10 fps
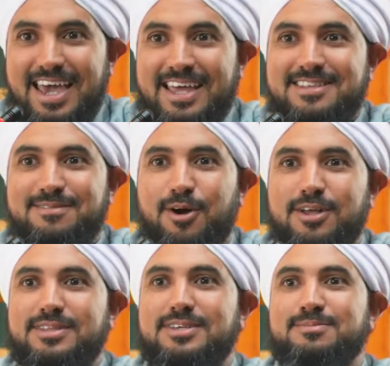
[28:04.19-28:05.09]

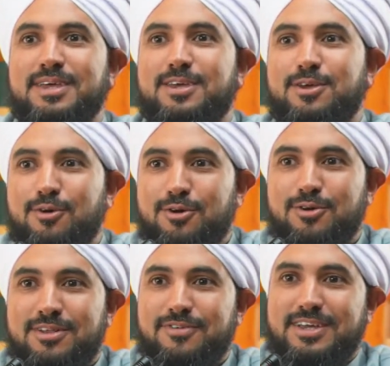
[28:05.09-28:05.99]
Antibiotics may cure
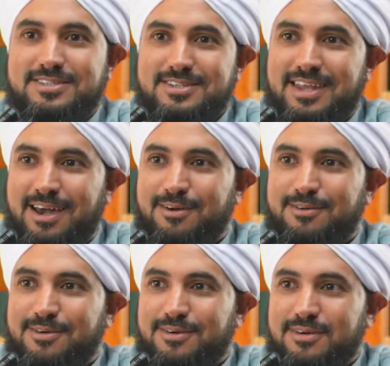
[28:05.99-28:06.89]
your infection
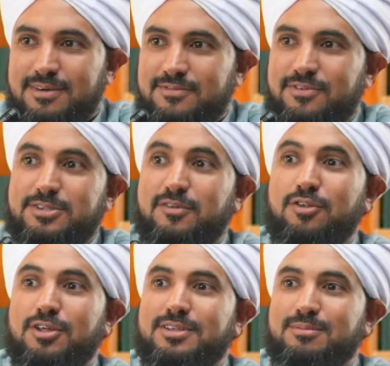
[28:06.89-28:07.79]
now. First of all,
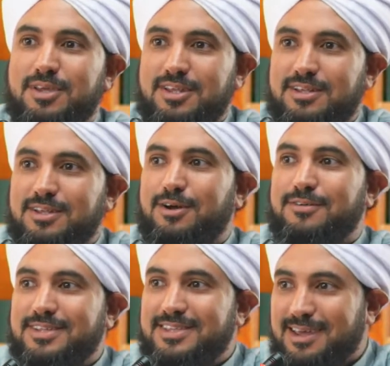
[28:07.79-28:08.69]
not immediately,
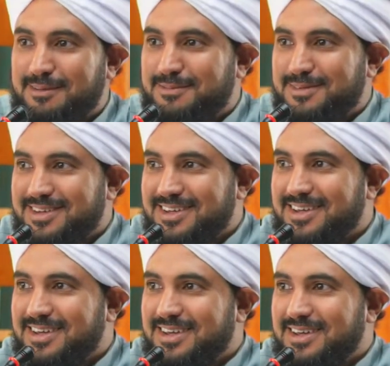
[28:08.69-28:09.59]
after time.
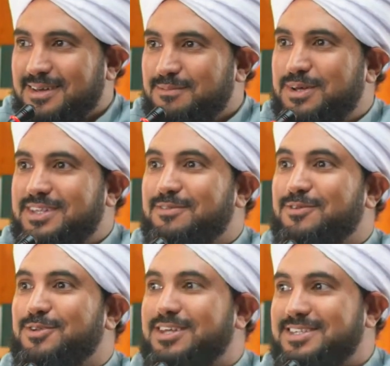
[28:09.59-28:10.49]
But a
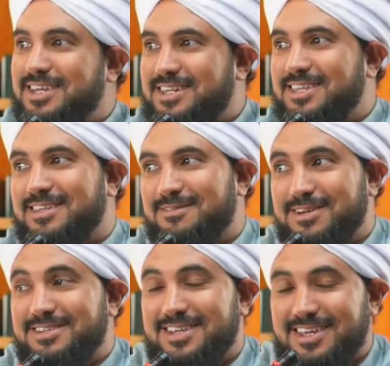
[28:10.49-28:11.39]
few days later, that
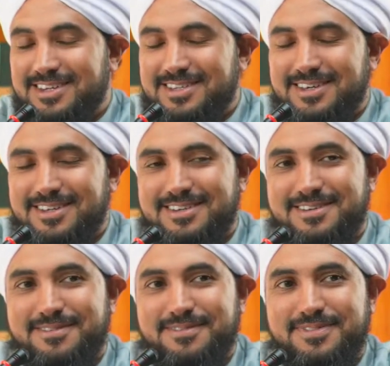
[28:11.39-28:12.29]
infection can return.
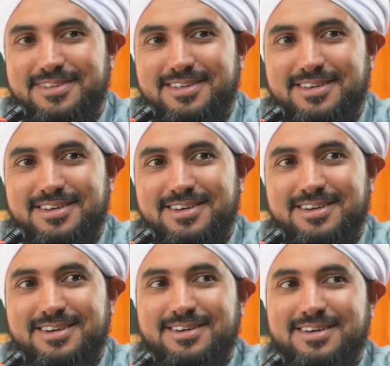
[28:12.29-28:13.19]

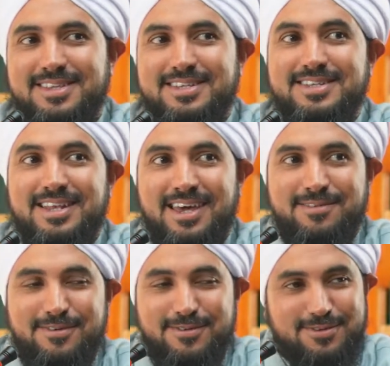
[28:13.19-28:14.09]
The
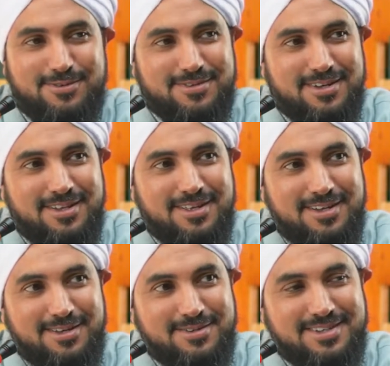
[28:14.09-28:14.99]
saliva of Rasul Sallallahu
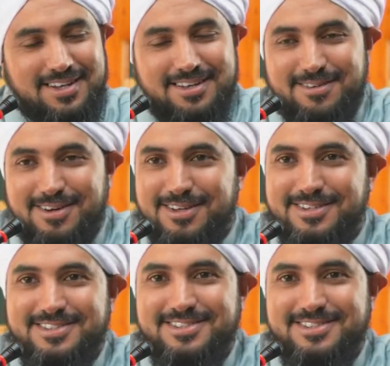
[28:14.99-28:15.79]
Alaihi Wasallam, khalas.